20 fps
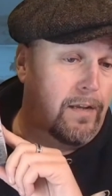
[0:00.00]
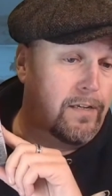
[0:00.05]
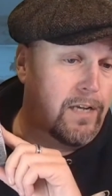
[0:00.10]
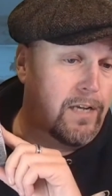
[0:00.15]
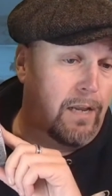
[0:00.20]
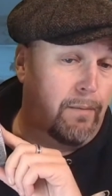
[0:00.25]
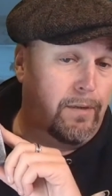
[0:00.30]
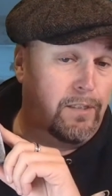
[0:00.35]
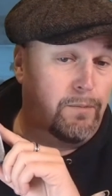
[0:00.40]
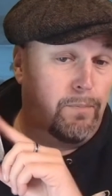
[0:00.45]

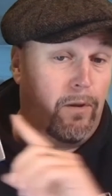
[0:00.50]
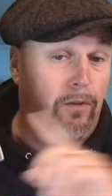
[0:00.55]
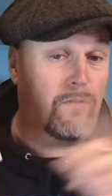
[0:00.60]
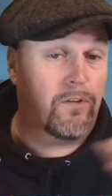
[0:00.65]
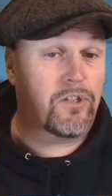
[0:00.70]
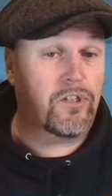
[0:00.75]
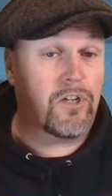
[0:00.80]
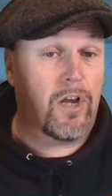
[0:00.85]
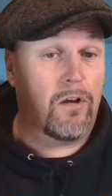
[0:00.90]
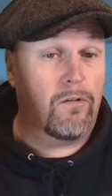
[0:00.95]
Dilip has been on the
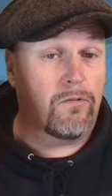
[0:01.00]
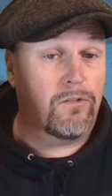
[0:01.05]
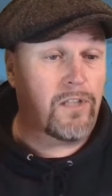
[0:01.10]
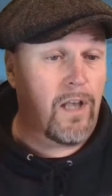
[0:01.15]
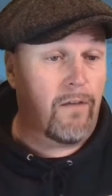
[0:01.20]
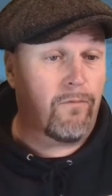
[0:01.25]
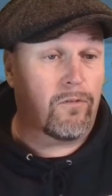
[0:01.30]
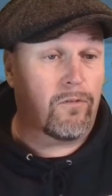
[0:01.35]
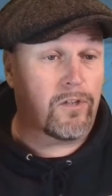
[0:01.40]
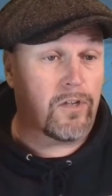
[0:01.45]
show
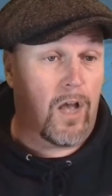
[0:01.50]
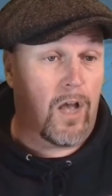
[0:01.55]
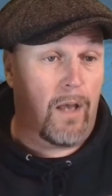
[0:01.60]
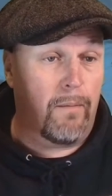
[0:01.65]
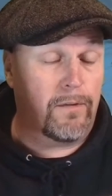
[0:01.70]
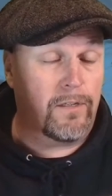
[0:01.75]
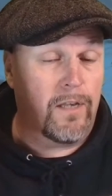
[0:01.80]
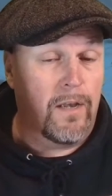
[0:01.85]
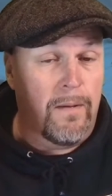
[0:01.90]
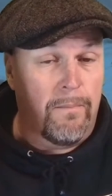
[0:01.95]
several
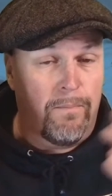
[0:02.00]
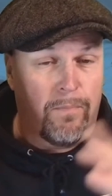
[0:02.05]
times.